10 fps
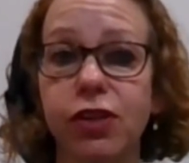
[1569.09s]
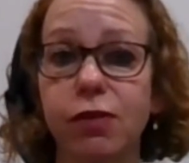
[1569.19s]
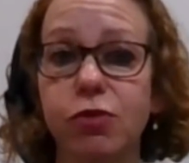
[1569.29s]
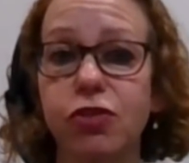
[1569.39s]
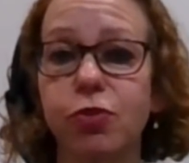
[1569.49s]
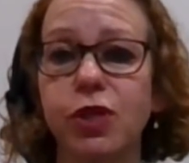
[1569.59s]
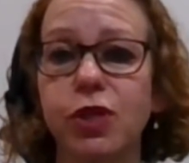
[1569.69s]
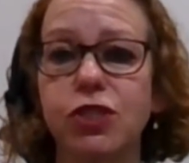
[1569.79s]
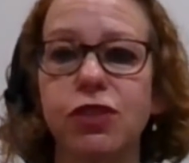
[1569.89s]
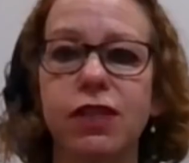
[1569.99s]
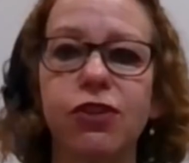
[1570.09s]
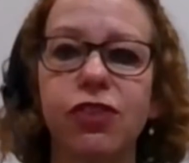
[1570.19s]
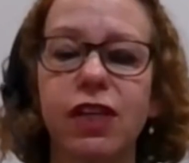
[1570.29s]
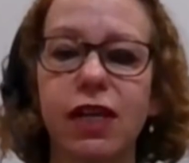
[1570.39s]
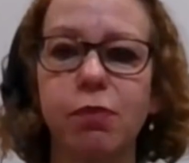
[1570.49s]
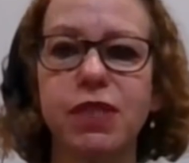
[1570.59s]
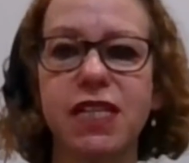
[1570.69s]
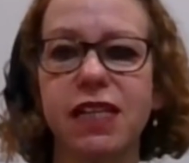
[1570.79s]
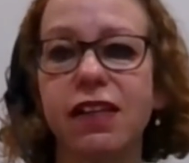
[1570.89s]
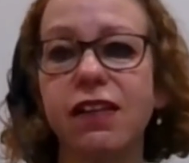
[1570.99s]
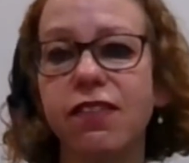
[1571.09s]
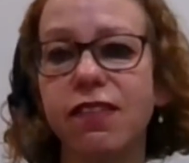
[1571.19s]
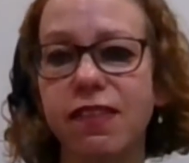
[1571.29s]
And I'm just wondering, have you seen any particular